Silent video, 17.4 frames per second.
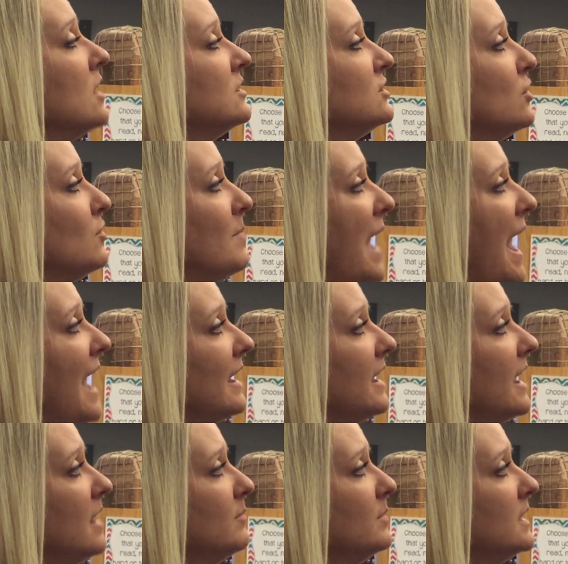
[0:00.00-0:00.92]
So back
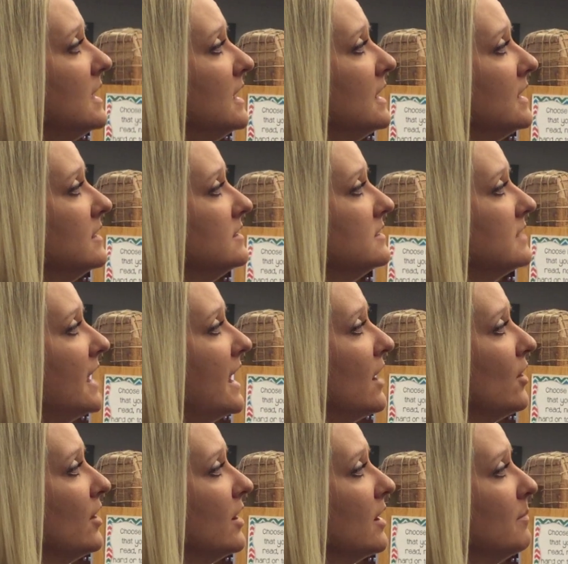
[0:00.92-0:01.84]
came the kids
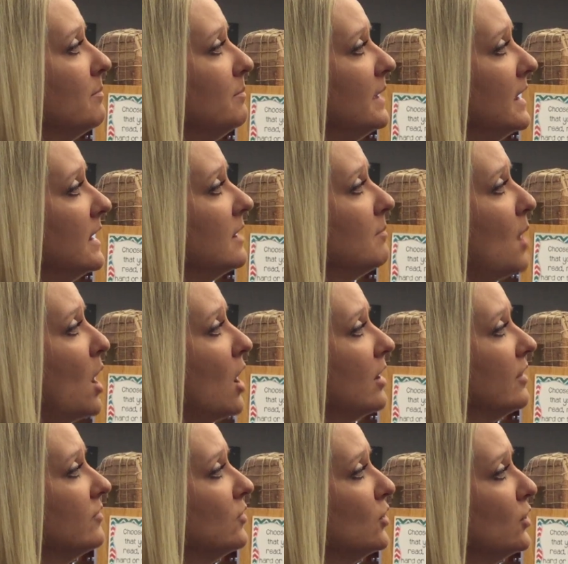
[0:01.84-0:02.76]
carrying a big
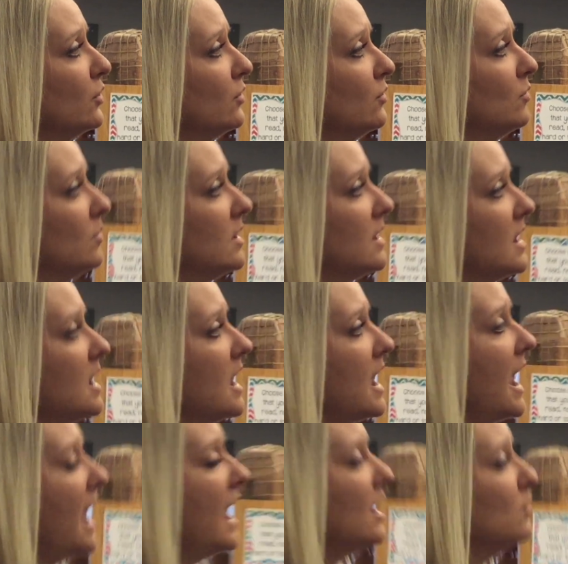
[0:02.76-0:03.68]
pot of glue.
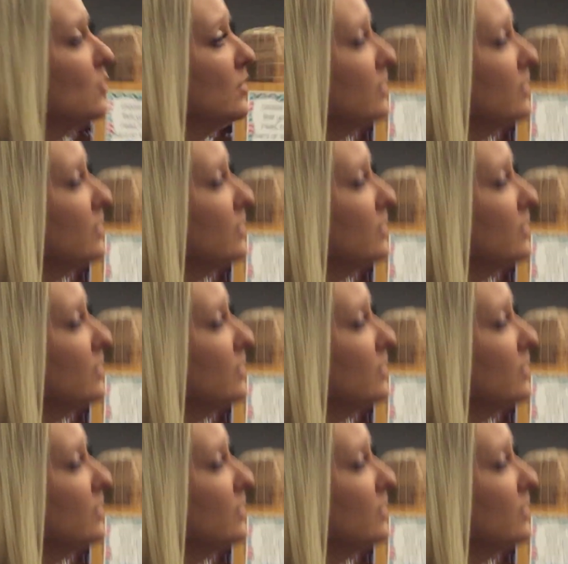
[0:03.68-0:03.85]
And